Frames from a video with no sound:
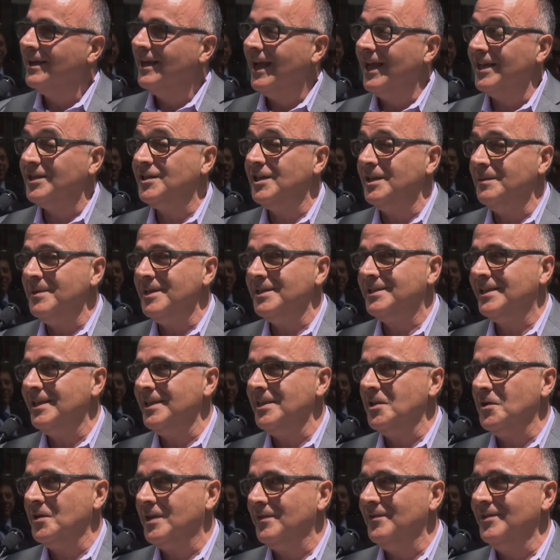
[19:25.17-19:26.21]
And she'd be sitting
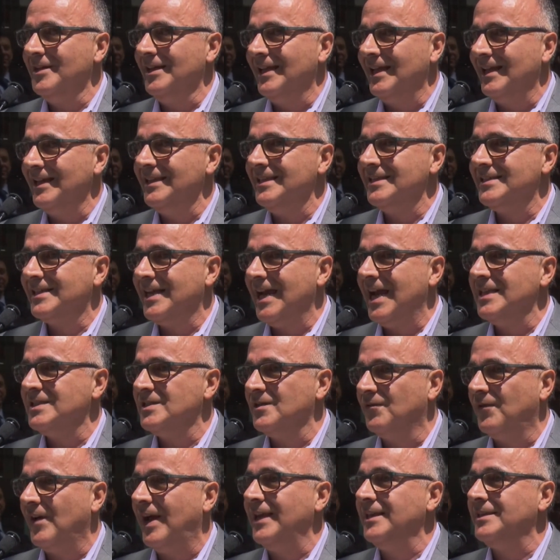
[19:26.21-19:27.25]
there giving a lot of these guys
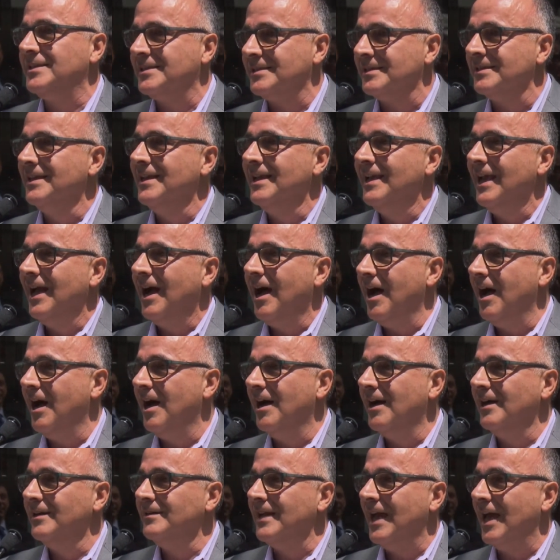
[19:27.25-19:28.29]
advice
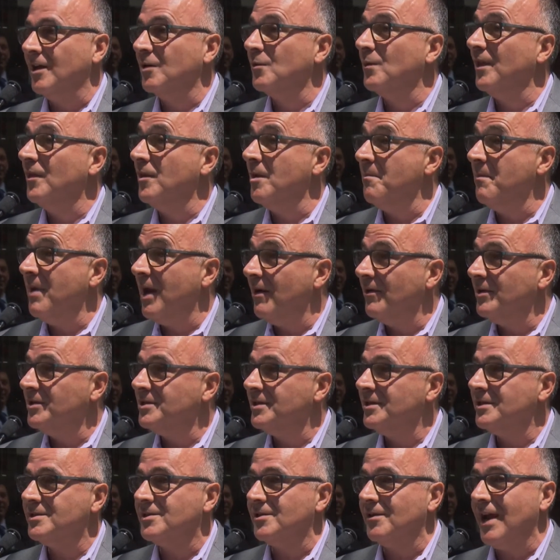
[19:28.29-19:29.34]
on how to run their
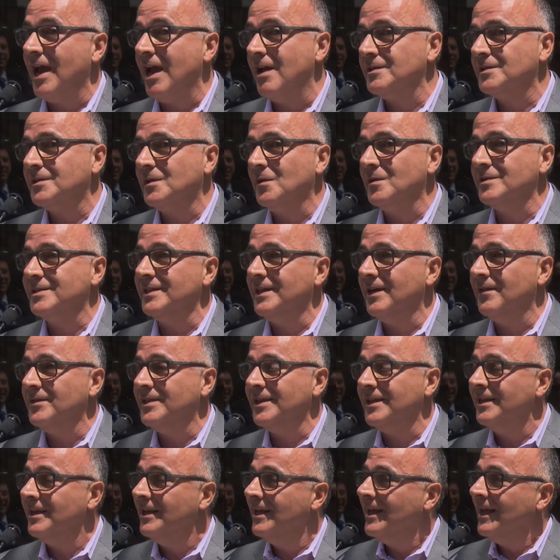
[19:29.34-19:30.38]
marriages, their households and
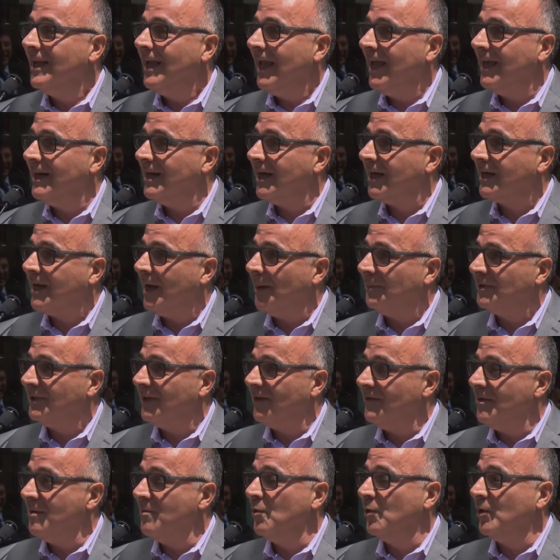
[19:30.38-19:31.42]
everything. And a couple of
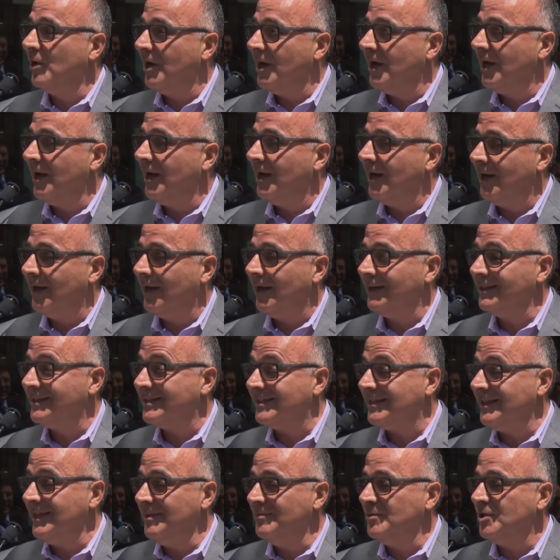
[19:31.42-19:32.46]
them were
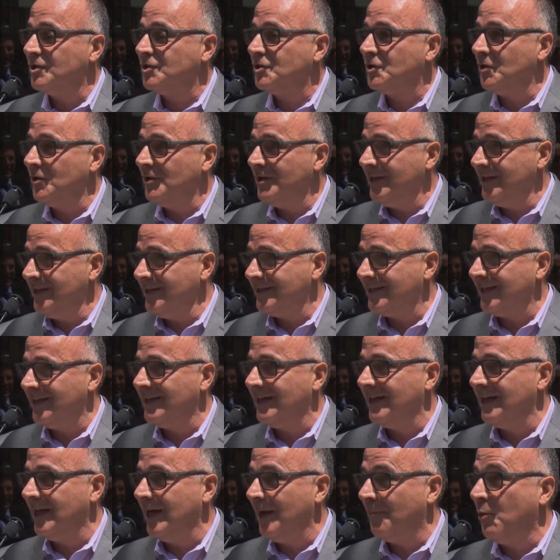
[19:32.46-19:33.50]
esteemed attorneys and
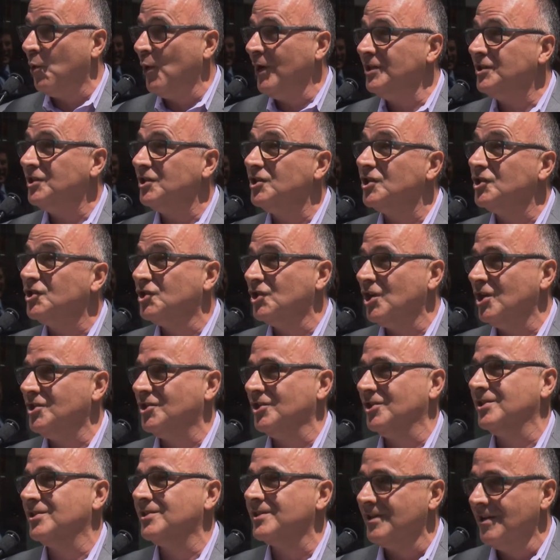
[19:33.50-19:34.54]
appointed
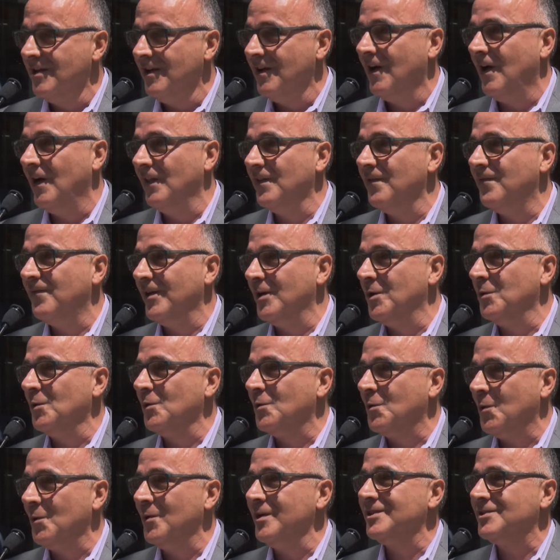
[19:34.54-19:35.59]
judges on the federal
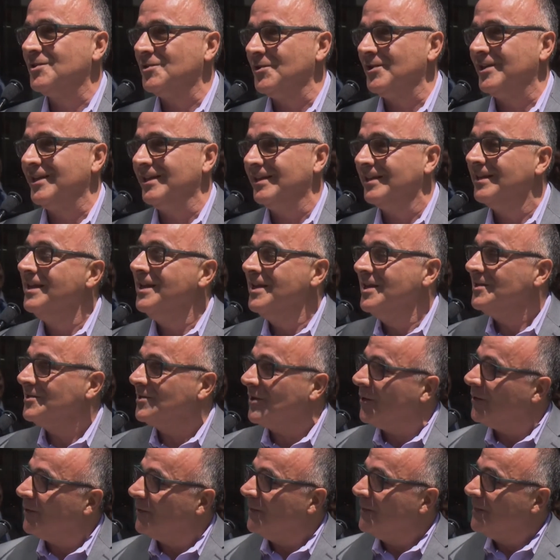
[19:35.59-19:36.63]
court circuit.
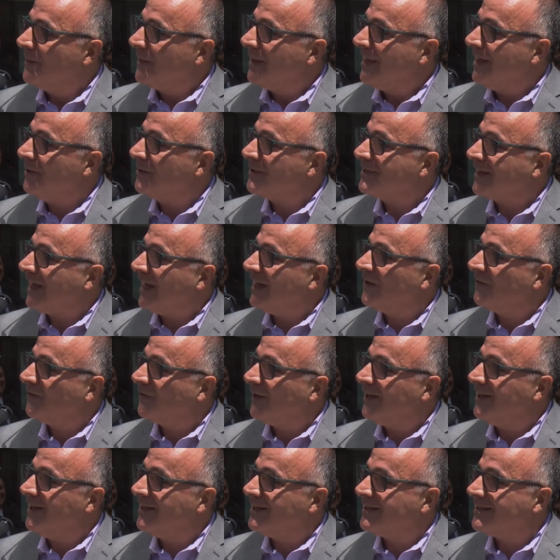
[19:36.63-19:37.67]
So it was kind of
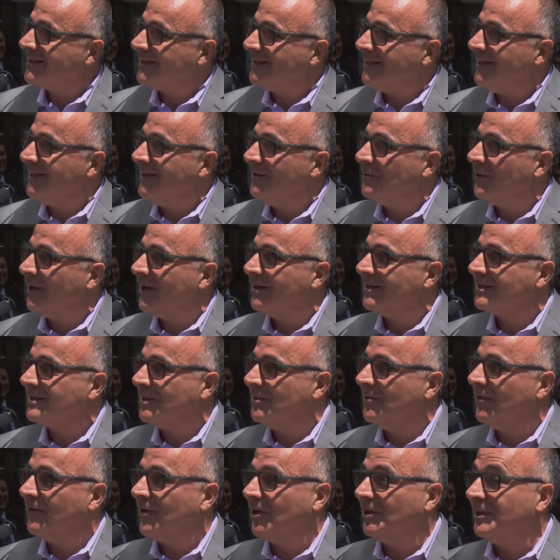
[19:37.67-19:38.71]
funny to see where
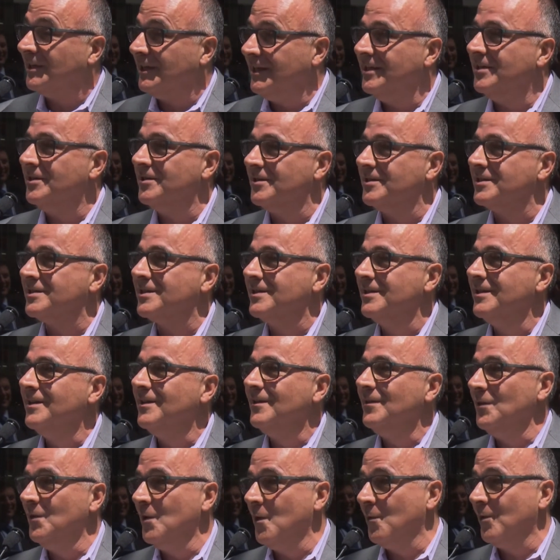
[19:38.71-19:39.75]
some of our leaders
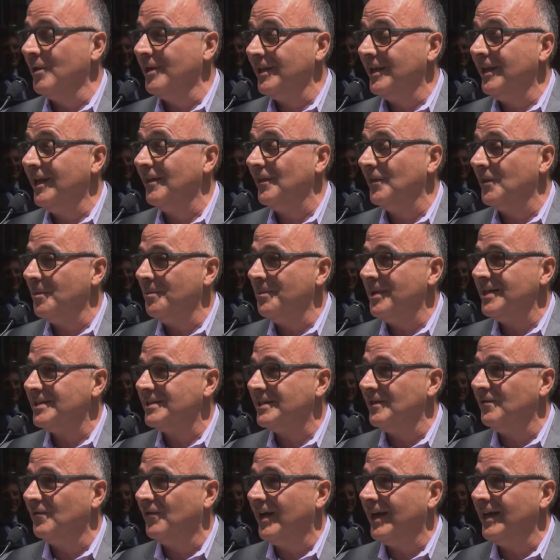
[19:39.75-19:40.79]
know where to get their best
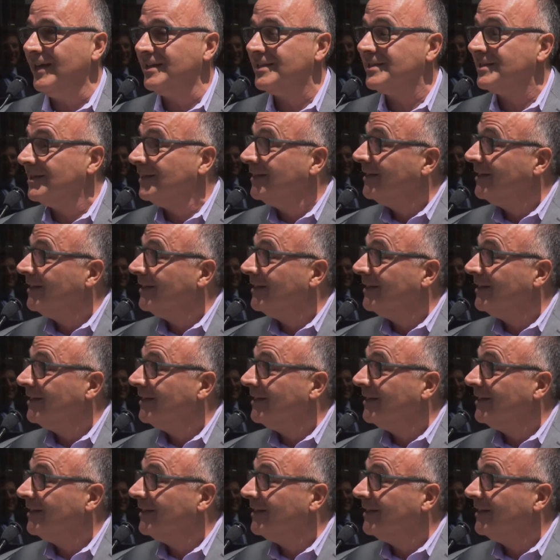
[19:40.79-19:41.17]
advice.